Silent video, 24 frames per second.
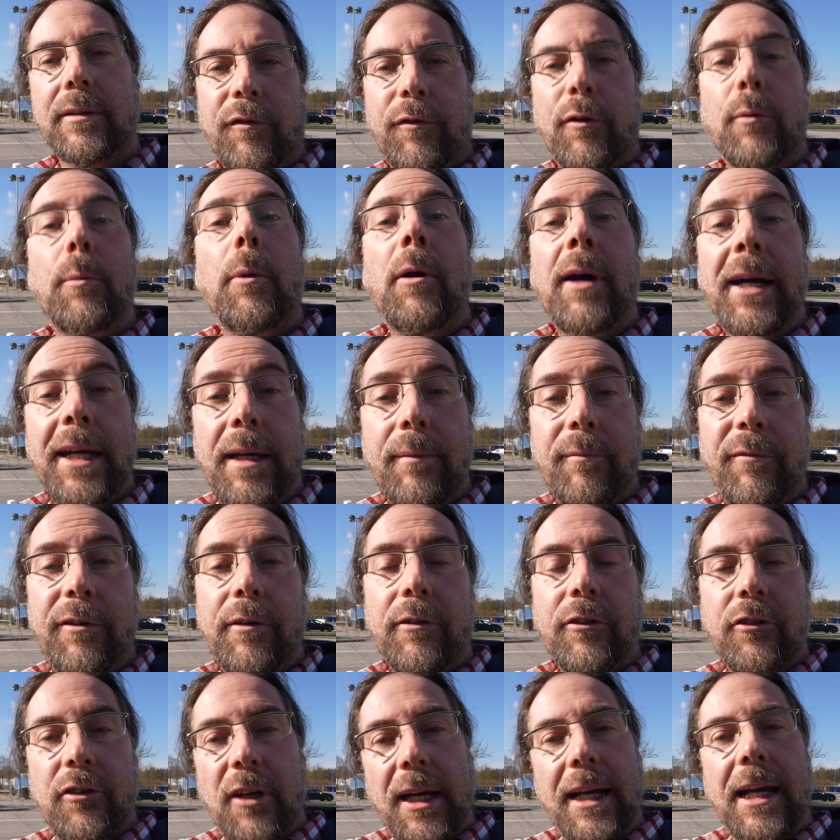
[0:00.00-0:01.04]
For more
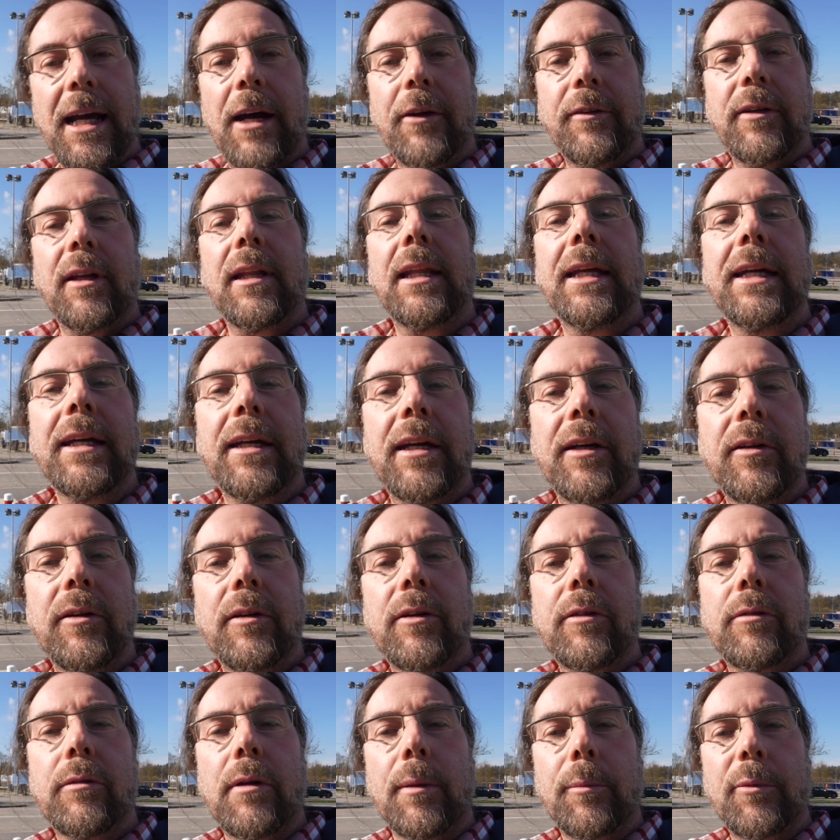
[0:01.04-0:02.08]
info, check out the link in the
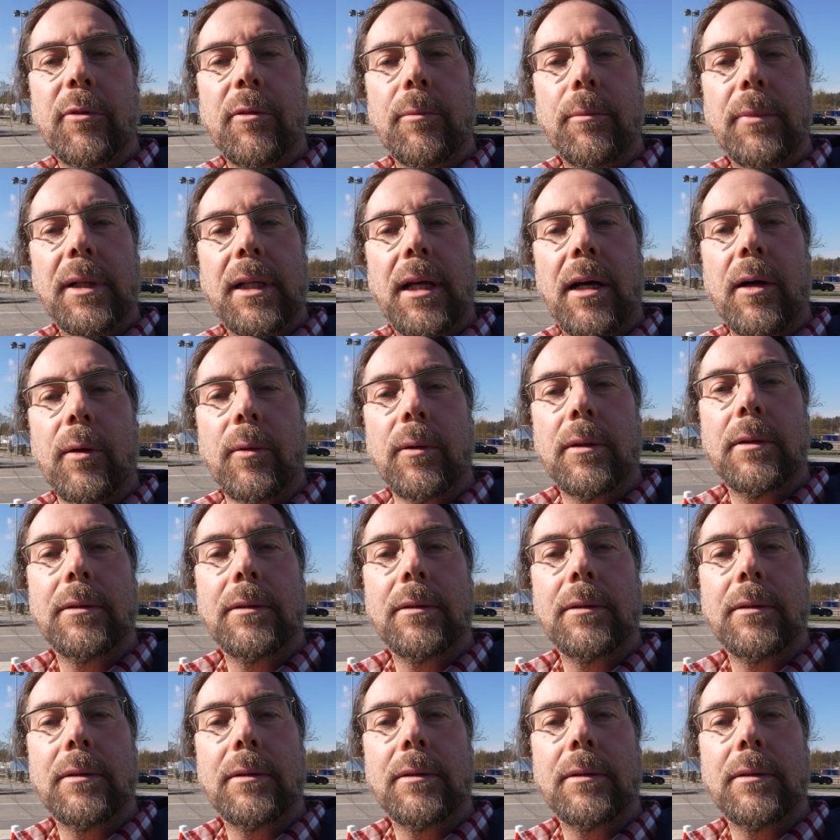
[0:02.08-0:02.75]
description below.